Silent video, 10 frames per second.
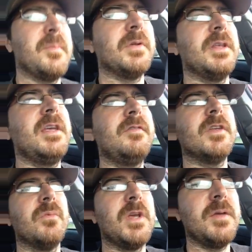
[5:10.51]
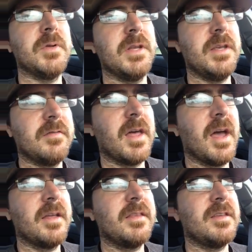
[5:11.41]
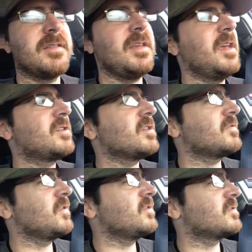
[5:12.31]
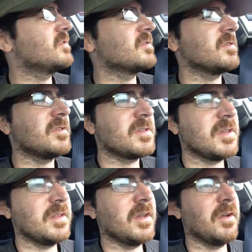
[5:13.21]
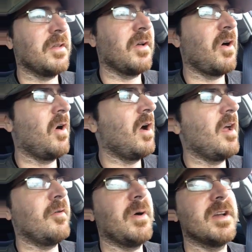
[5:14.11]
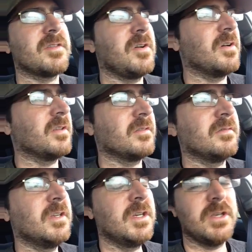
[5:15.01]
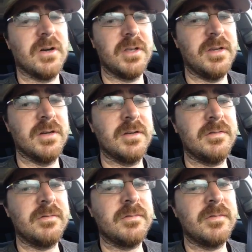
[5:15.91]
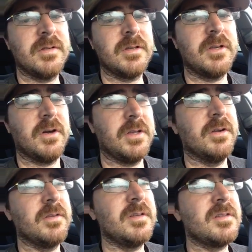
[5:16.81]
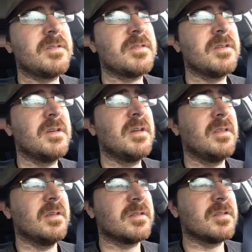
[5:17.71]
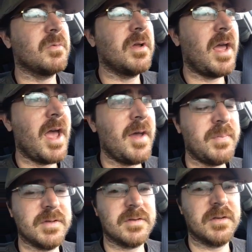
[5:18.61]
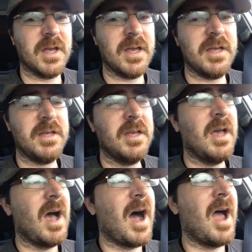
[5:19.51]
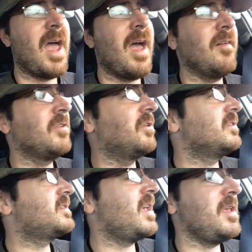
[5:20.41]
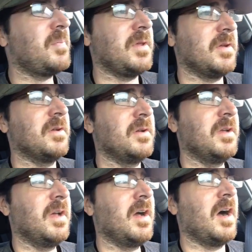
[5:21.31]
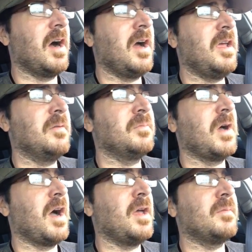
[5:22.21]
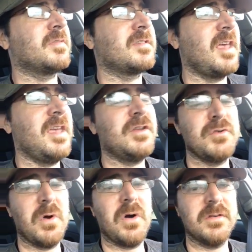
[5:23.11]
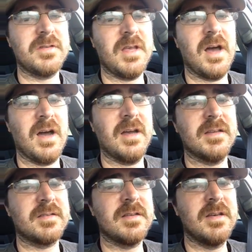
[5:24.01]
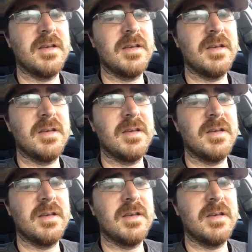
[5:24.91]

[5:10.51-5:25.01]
believe that we believe that. These DHS fusion centers, and you see, everybody's honking. Y'all hear it? Y'all hear this? This is what happens, okay? I have it on tape here. I am saying to all TIs,